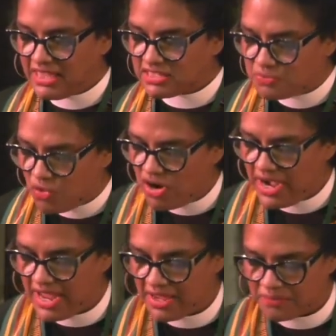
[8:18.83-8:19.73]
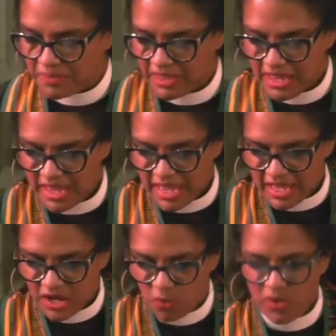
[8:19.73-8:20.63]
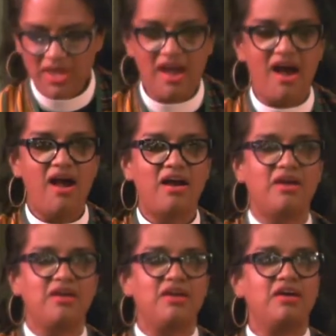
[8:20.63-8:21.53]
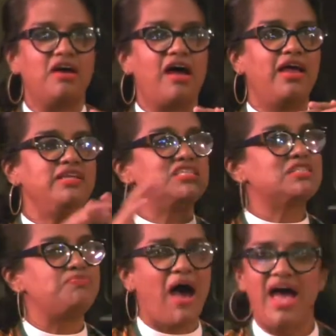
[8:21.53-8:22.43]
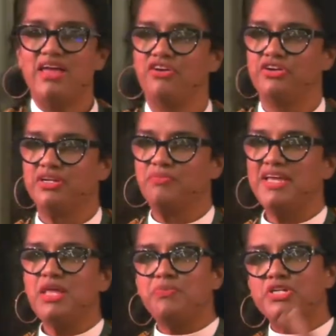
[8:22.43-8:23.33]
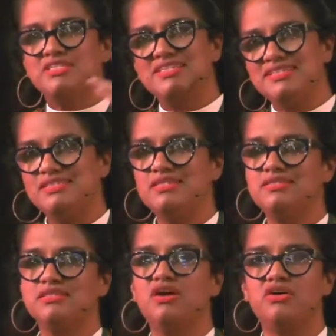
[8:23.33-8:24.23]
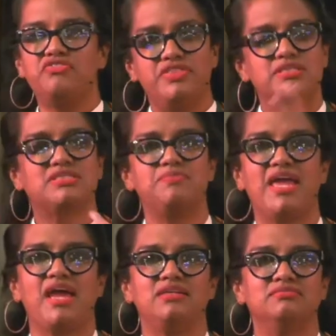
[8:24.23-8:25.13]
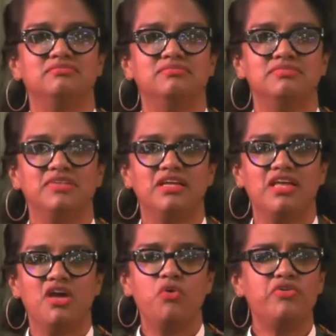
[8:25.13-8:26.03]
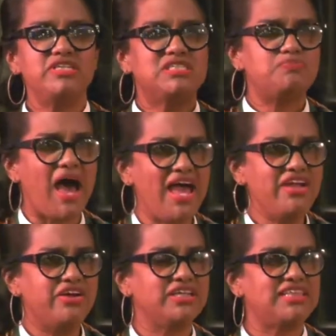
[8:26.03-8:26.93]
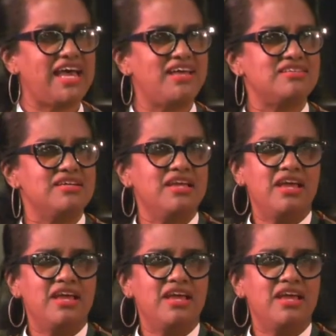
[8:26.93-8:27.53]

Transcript: This morning, we are inspired by the persistence of this man. We're inspired that